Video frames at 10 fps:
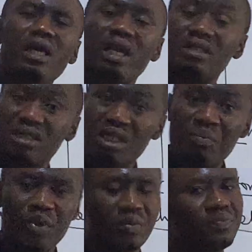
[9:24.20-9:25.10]
It's
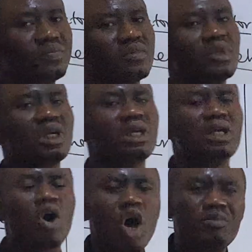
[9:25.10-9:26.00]
simple.
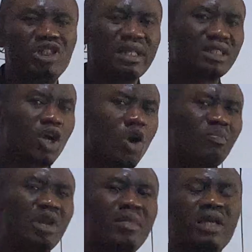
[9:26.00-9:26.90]
Object
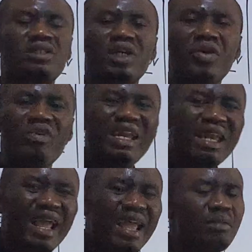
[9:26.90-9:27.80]
complement
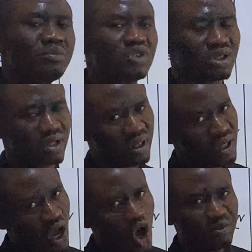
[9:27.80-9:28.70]
renames
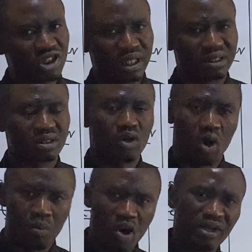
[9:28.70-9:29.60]
the object or
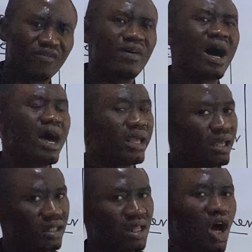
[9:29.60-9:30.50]
modify
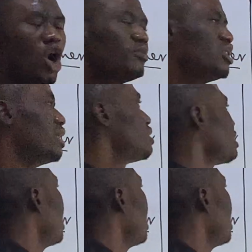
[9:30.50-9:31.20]
the object.